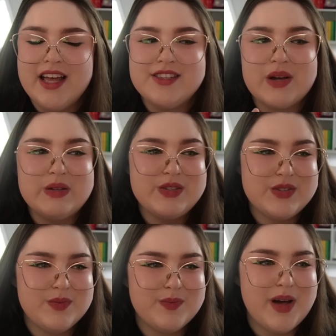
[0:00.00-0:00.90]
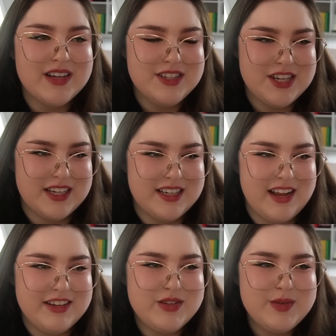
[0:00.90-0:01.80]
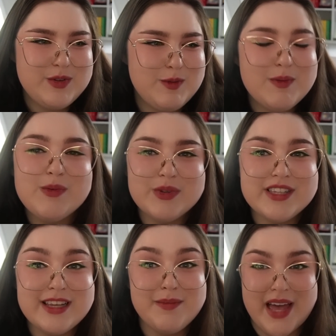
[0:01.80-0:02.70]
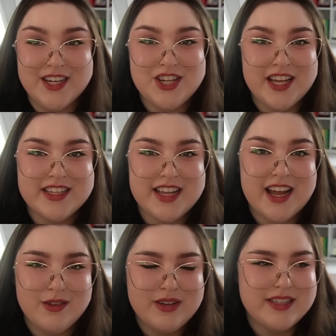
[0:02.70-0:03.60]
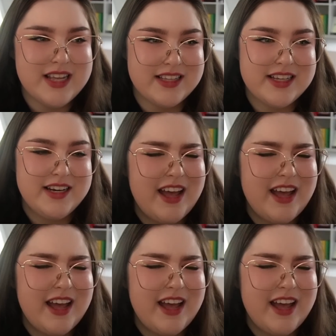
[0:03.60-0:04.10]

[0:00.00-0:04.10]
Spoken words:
Bangchan. Do people really say Bangchan? Is that how he says it?